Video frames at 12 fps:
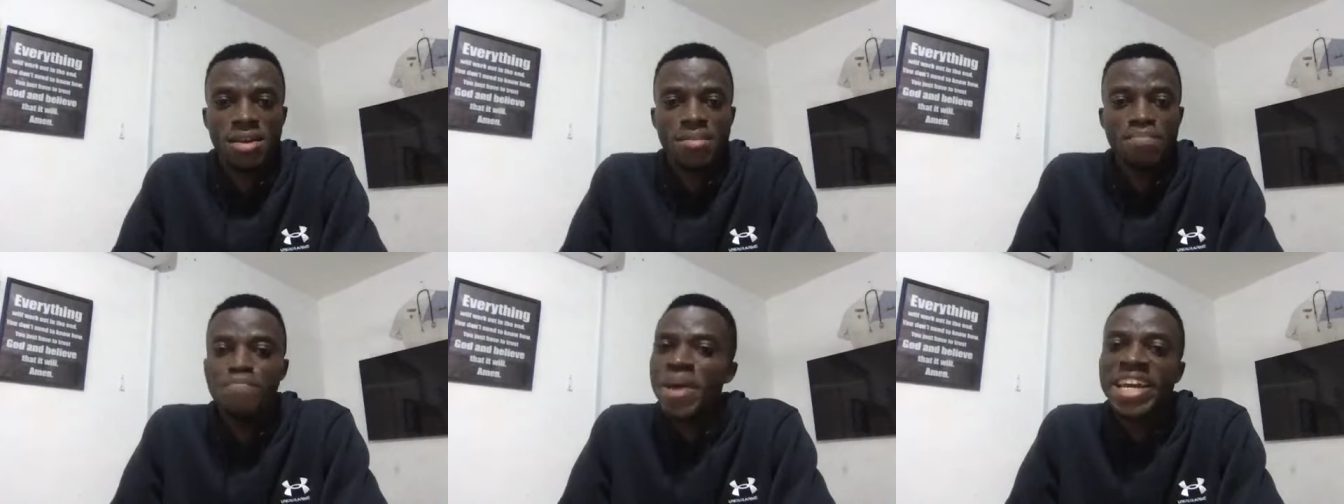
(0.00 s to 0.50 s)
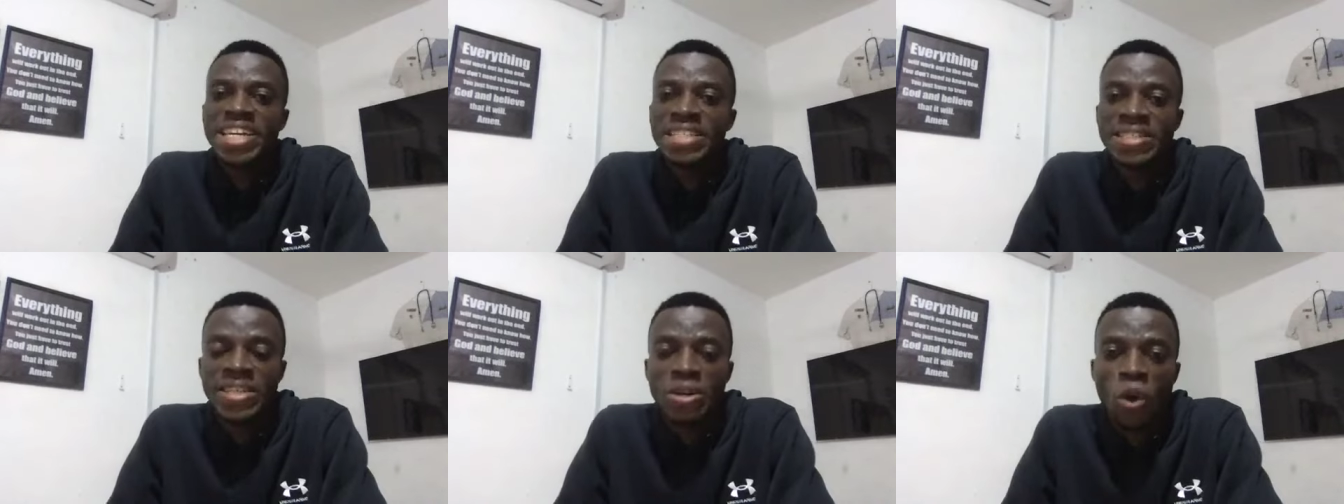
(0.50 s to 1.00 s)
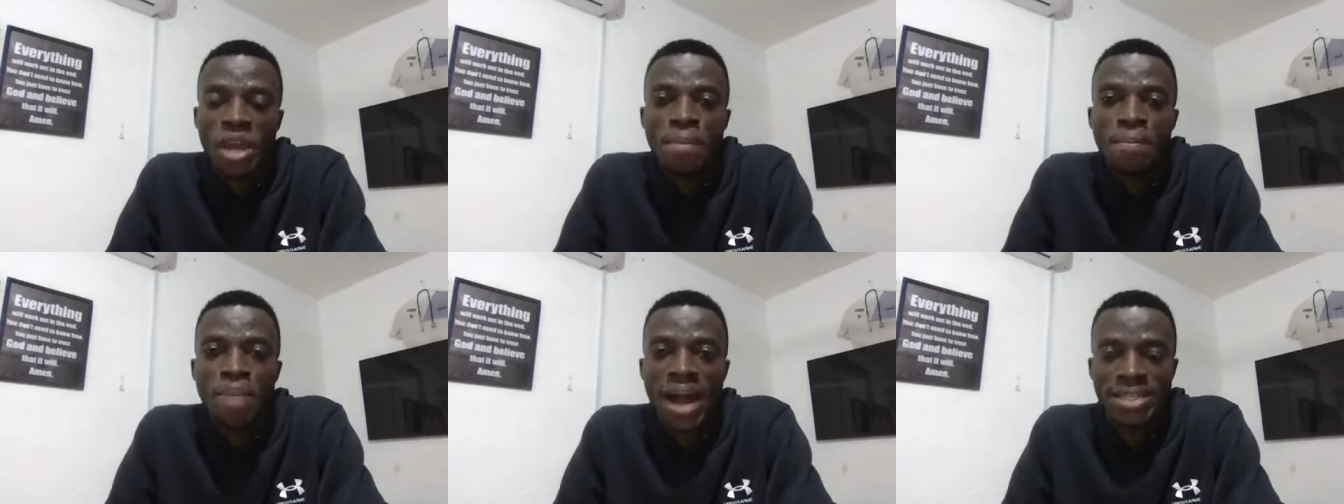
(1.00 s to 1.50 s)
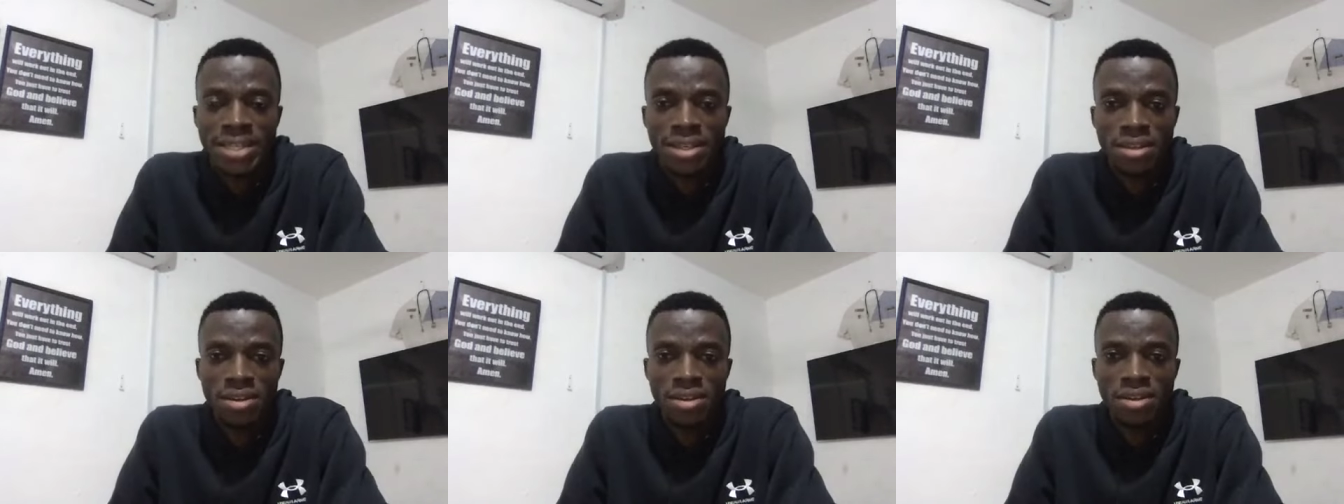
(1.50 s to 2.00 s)
making zero impact,
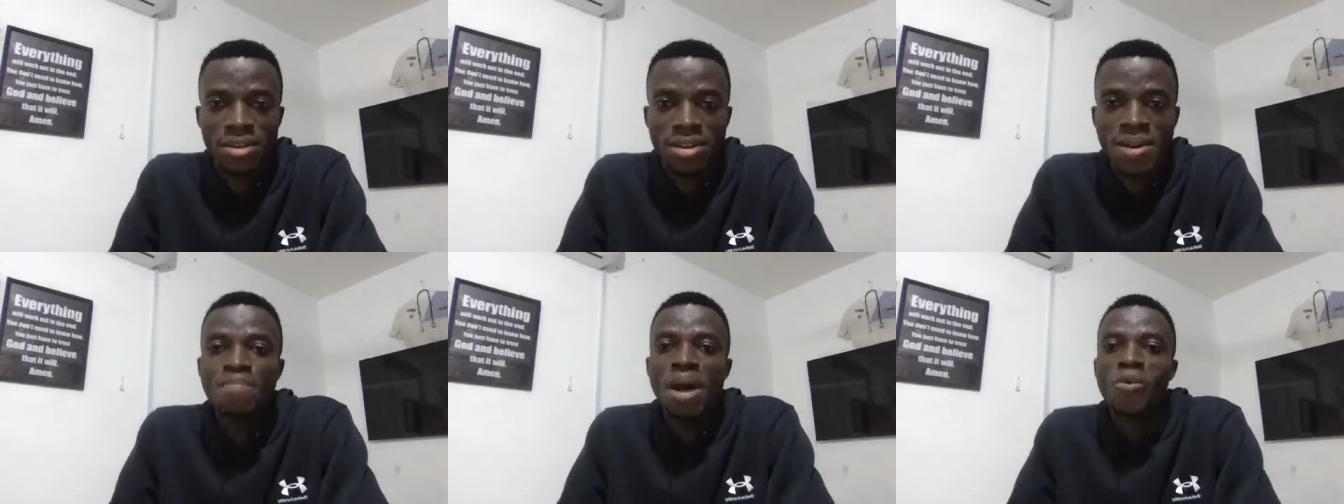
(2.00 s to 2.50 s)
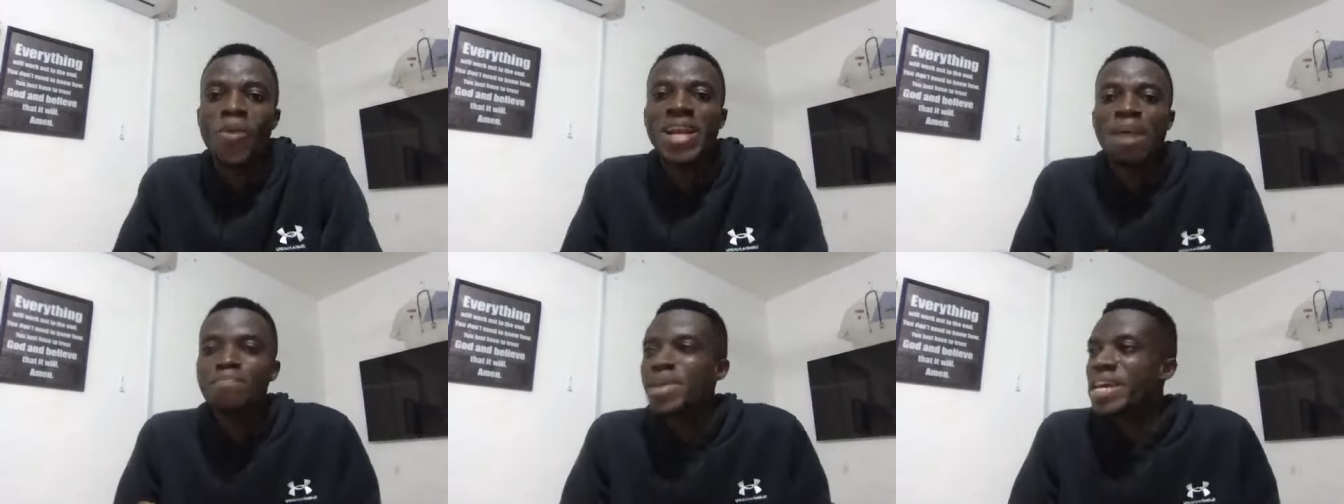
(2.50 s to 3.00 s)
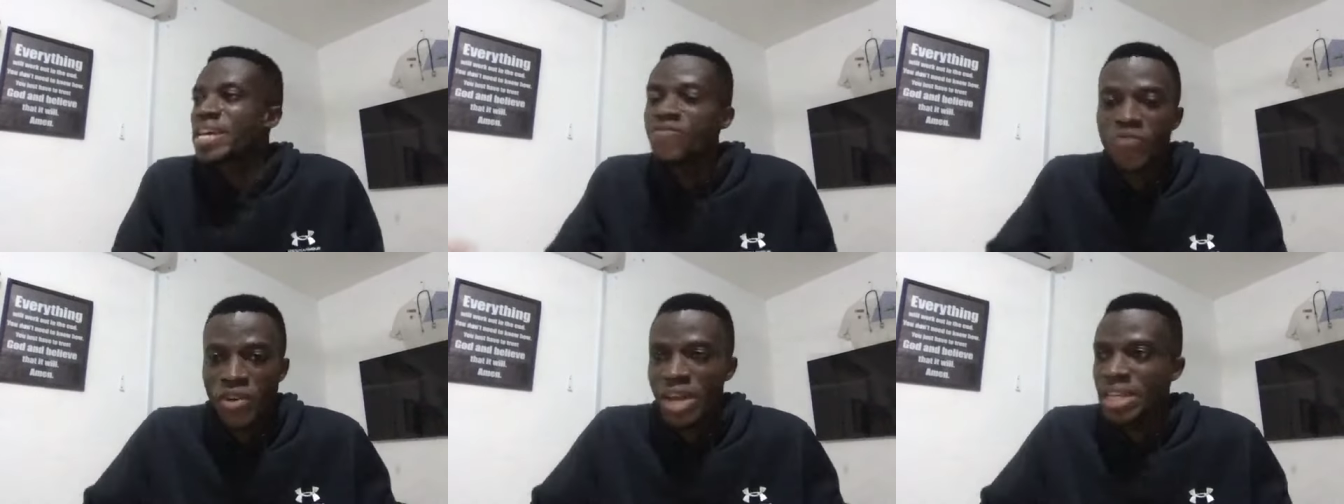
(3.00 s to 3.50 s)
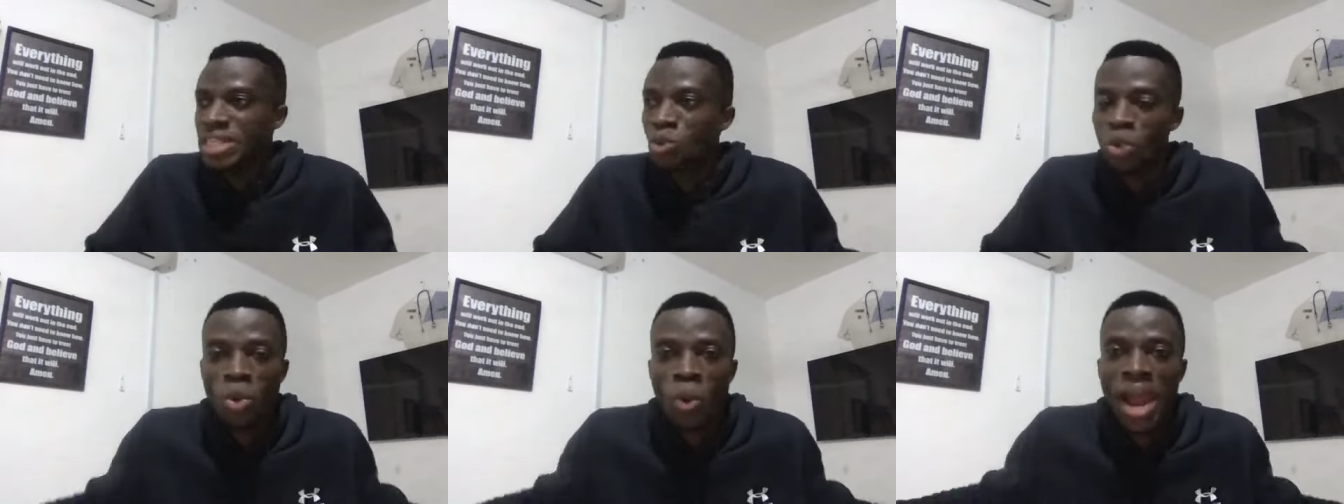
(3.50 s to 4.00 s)
but rather making friends
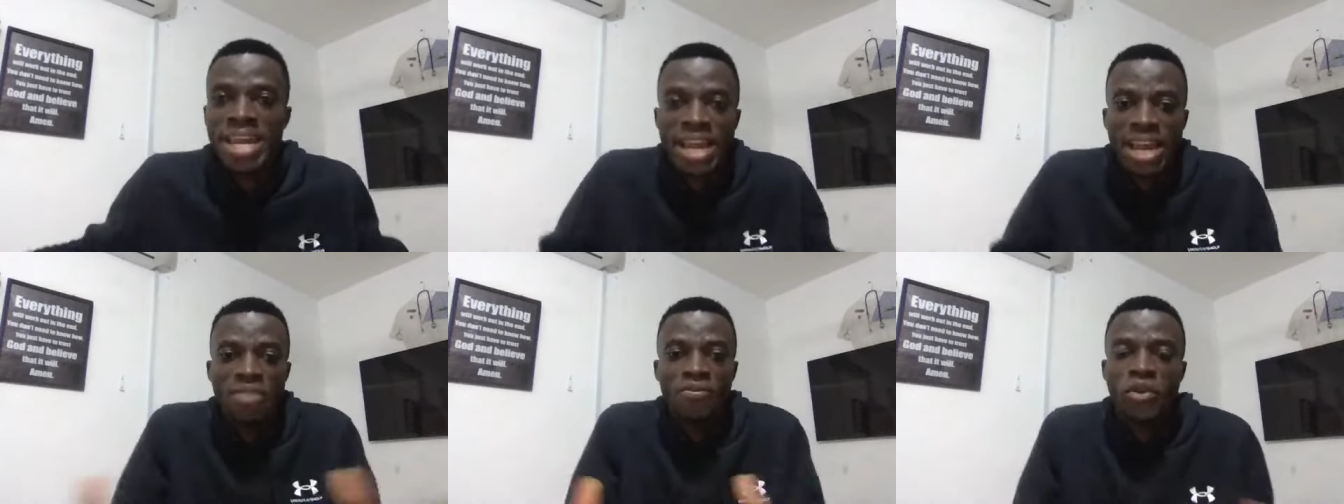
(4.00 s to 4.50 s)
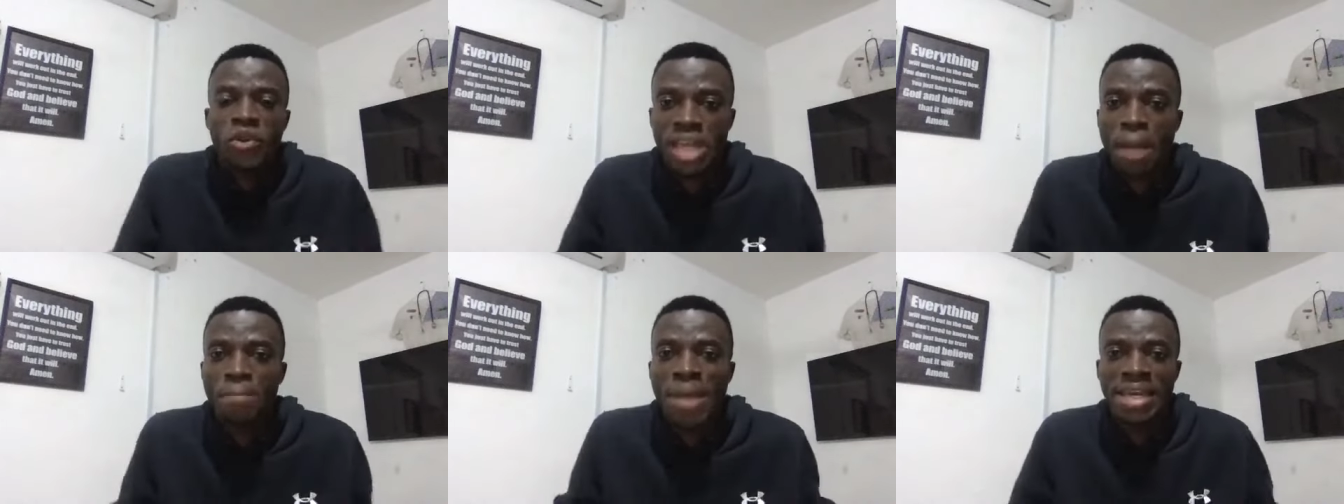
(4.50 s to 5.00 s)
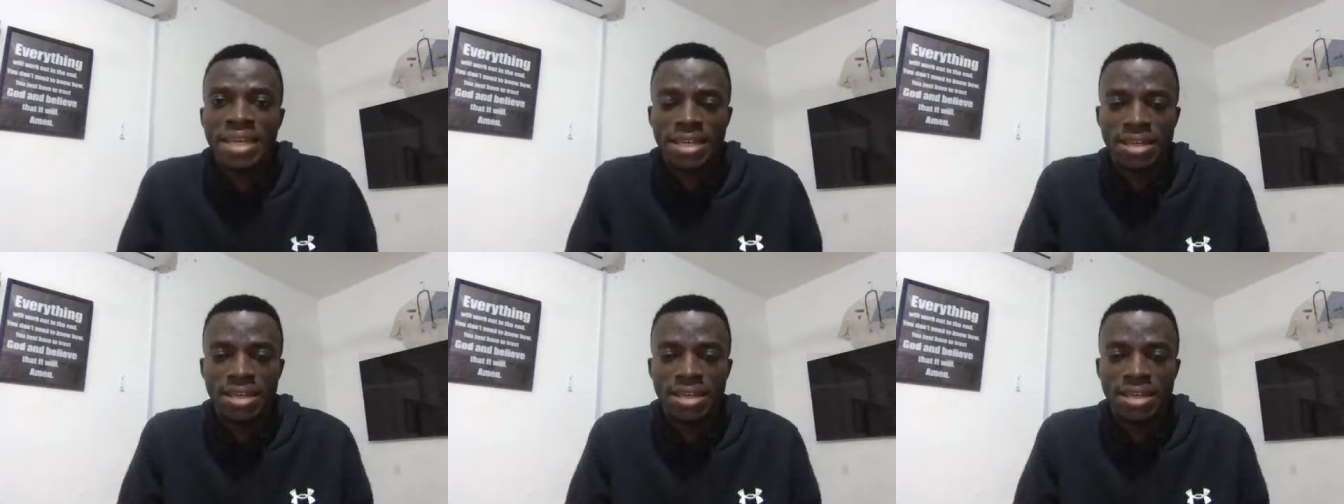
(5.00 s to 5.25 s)
with where they can fill their belly.